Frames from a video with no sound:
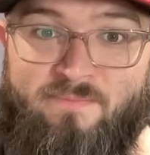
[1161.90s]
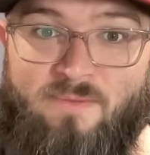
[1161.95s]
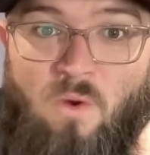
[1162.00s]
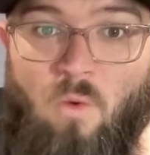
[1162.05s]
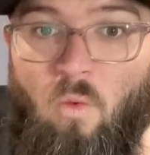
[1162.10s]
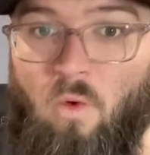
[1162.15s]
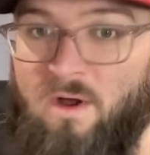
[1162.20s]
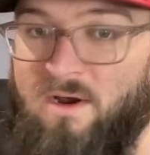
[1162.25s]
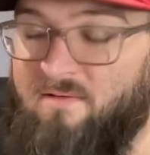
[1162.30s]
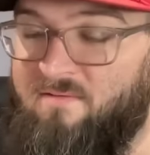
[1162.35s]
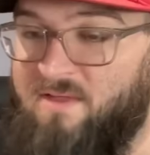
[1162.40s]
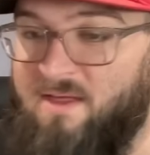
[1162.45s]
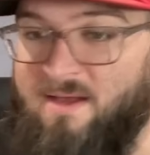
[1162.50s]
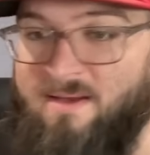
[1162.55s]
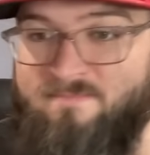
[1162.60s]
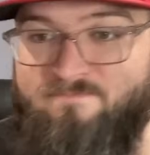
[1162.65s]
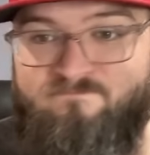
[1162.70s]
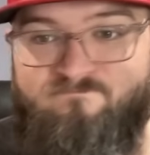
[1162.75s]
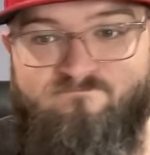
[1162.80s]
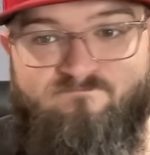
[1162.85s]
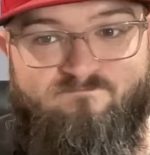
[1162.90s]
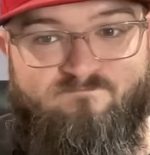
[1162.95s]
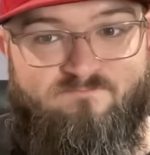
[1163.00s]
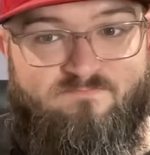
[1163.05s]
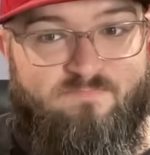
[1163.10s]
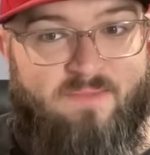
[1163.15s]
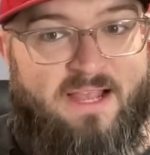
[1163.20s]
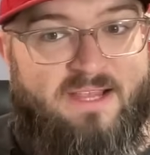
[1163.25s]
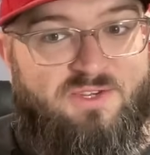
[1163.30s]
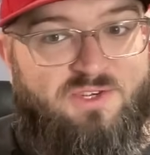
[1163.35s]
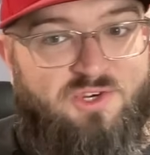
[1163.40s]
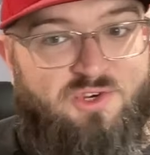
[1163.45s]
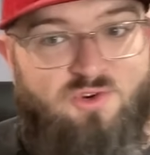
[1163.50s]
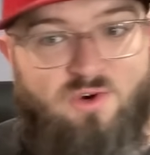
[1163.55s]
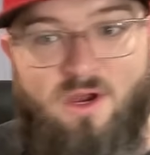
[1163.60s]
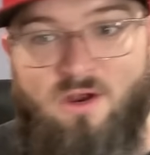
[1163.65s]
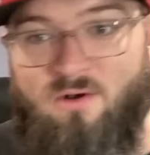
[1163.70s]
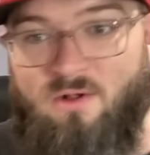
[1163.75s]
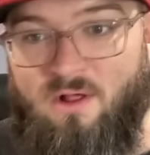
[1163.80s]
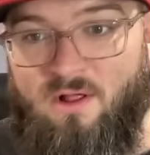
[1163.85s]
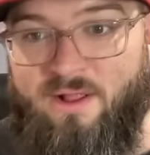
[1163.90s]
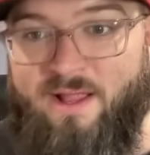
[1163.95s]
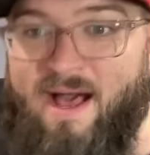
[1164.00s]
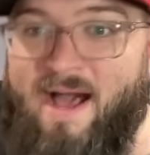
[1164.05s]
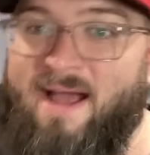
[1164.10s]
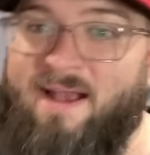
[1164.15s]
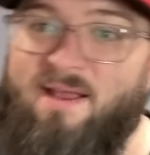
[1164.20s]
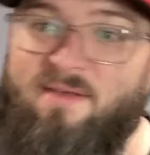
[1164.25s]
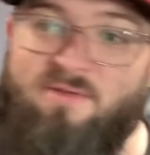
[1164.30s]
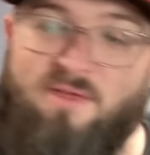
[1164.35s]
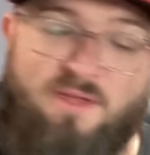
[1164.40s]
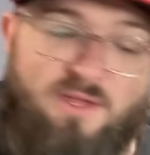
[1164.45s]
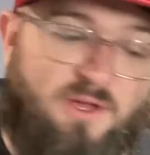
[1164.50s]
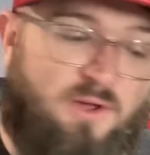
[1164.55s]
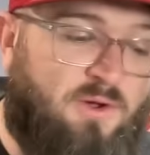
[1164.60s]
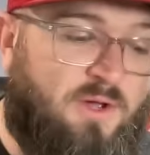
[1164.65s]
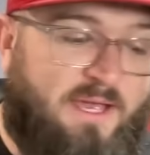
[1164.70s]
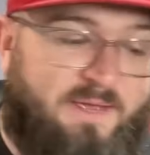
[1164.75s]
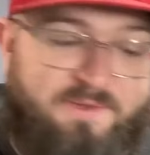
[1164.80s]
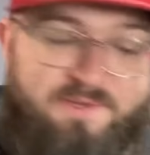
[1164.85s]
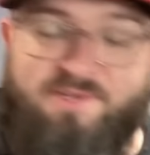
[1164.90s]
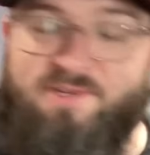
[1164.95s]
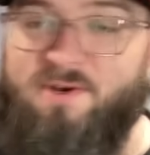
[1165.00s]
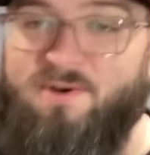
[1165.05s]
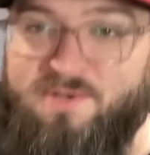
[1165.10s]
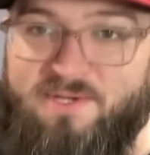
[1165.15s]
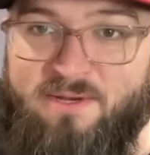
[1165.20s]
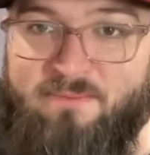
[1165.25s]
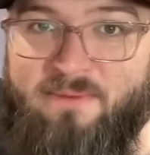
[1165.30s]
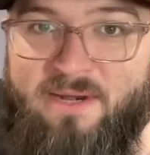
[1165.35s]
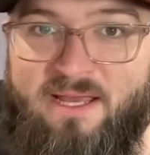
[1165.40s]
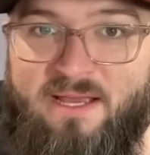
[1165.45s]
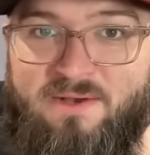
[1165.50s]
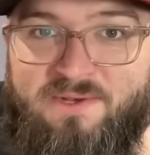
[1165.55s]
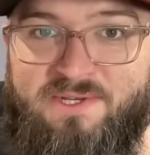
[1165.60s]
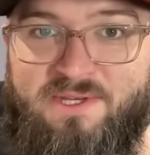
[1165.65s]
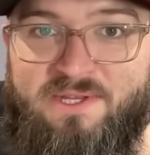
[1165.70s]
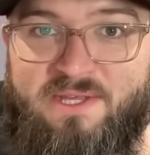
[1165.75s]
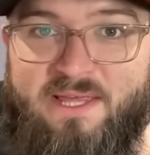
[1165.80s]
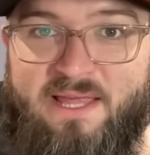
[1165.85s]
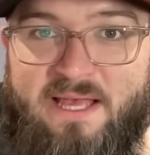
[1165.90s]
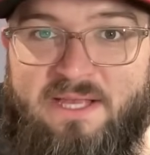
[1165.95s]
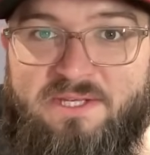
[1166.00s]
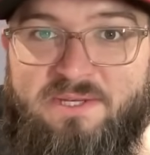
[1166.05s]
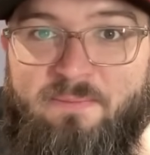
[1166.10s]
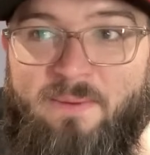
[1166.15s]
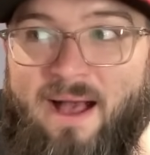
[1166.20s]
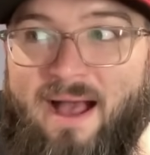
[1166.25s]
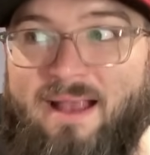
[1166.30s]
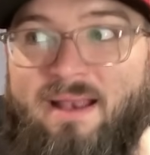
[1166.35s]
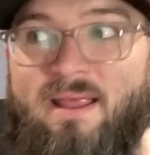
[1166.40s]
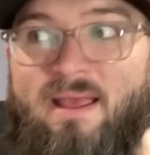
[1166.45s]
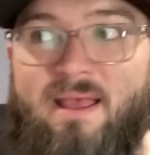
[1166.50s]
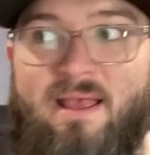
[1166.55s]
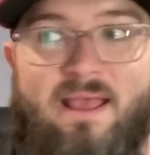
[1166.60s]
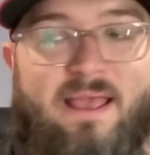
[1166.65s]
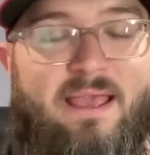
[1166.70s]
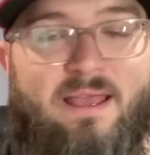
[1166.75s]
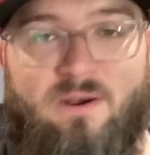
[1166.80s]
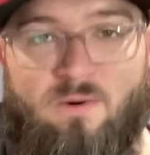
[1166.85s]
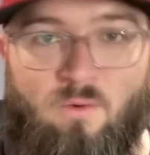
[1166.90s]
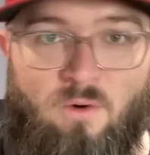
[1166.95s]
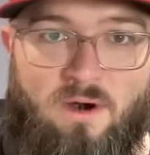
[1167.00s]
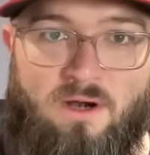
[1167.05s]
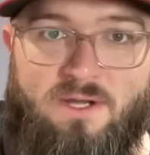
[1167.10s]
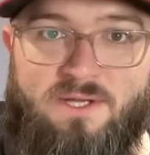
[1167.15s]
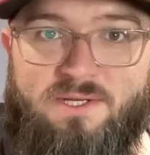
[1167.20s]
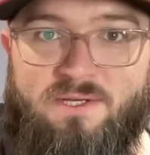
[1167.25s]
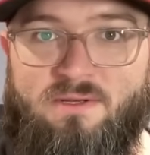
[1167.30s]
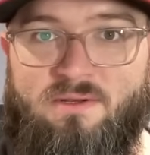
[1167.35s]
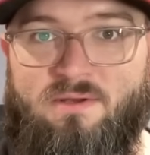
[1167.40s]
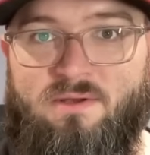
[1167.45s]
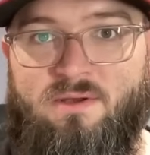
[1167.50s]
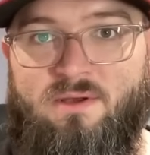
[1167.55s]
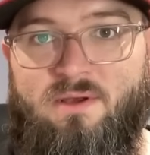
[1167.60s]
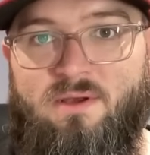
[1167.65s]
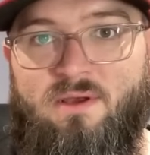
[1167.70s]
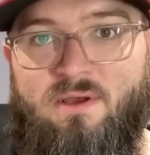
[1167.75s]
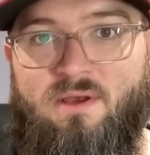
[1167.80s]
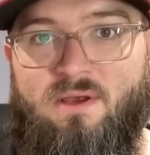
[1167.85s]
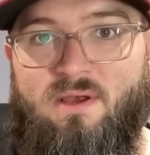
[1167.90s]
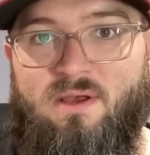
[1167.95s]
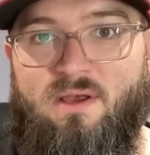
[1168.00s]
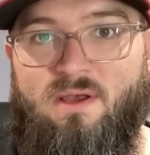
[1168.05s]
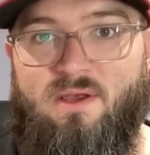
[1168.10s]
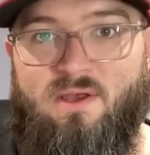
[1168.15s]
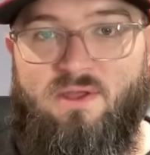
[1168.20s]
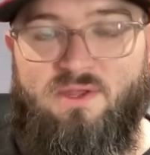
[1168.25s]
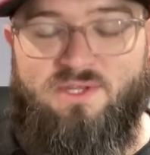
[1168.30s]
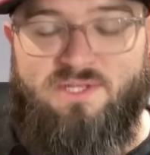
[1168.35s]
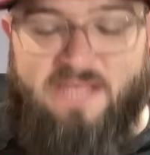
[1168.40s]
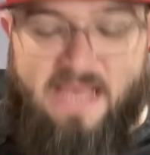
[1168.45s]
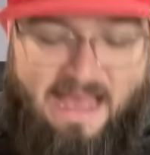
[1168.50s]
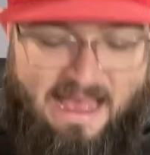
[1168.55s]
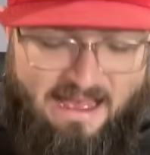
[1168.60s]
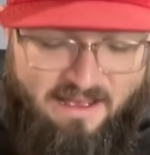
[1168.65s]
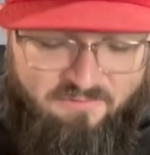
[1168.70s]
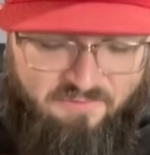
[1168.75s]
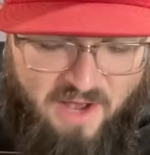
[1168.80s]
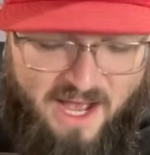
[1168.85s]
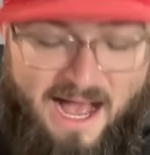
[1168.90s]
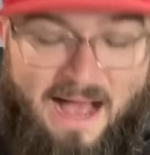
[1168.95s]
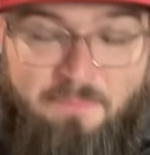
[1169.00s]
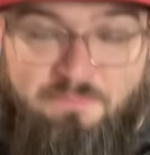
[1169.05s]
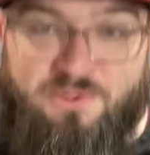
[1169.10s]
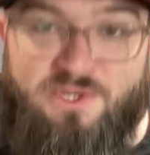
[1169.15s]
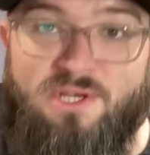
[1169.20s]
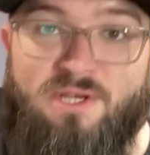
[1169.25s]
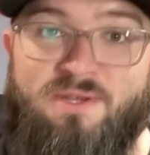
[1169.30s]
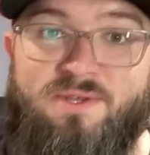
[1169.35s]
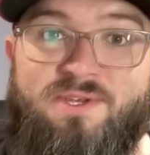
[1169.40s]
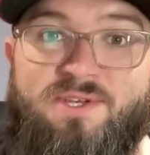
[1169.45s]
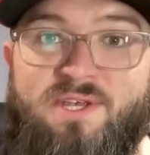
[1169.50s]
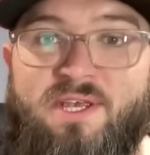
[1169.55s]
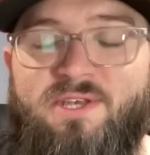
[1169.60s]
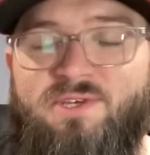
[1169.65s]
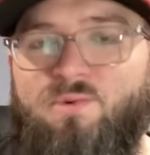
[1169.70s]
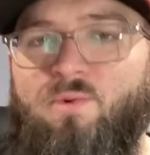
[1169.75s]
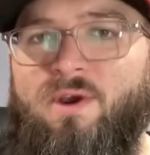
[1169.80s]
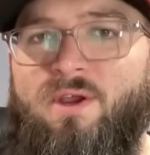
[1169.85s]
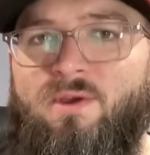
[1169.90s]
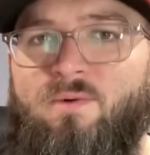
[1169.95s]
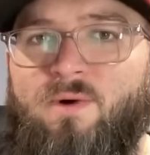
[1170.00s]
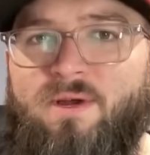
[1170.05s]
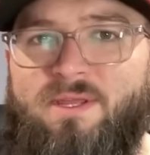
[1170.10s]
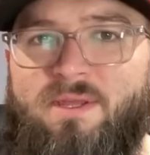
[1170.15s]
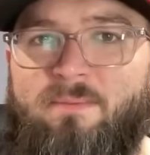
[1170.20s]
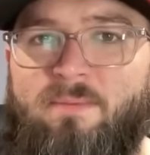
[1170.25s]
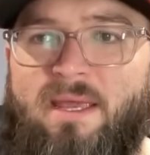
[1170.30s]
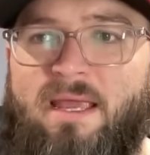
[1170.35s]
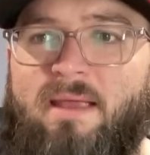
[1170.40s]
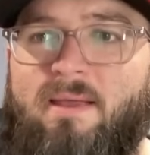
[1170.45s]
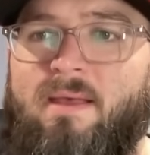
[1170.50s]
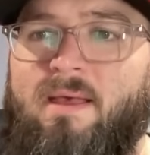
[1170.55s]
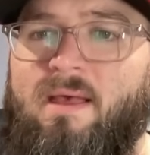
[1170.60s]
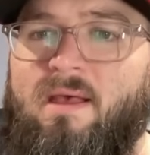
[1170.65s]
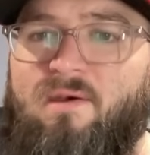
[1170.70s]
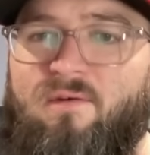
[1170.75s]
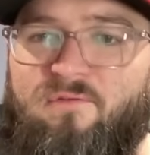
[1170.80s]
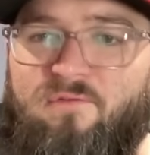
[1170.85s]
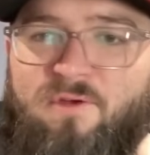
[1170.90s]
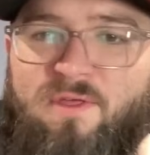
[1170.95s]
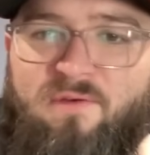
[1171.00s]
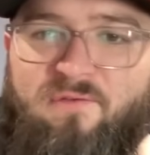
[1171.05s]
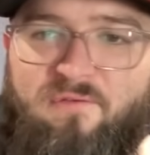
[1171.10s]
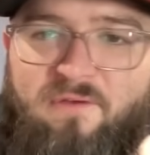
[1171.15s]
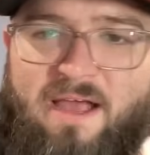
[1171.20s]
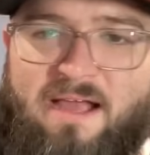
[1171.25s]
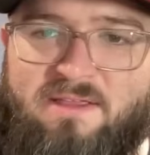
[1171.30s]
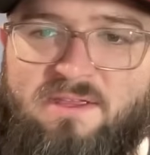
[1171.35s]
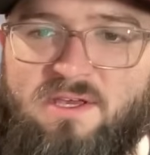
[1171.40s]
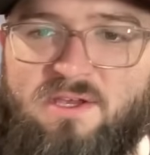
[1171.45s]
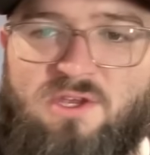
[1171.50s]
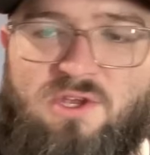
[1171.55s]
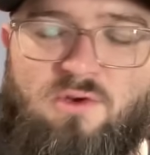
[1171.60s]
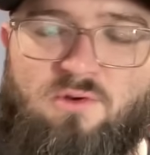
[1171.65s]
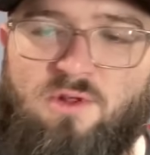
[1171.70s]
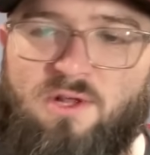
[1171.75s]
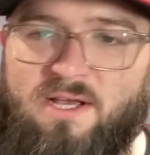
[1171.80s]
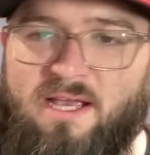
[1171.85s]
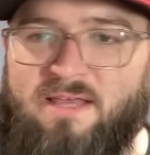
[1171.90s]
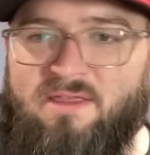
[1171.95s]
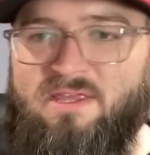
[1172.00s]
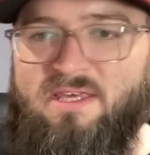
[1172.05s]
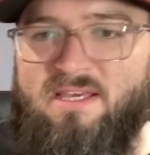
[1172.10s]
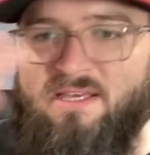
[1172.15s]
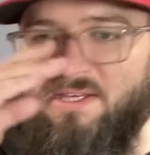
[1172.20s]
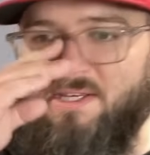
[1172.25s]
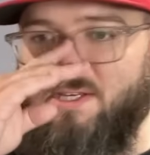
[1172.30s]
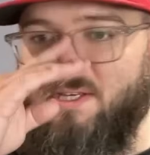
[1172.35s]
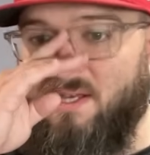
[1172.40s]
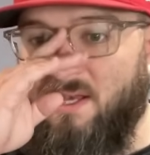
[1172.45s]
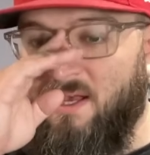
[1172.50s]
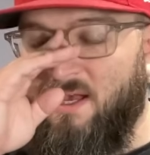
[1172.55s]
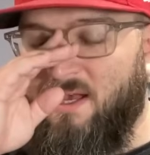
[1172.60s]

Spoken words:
One of them might struggle a lot, and then you insert somebody else into that spot, and it works. To have options is where you want to be. For the fact that you look at this,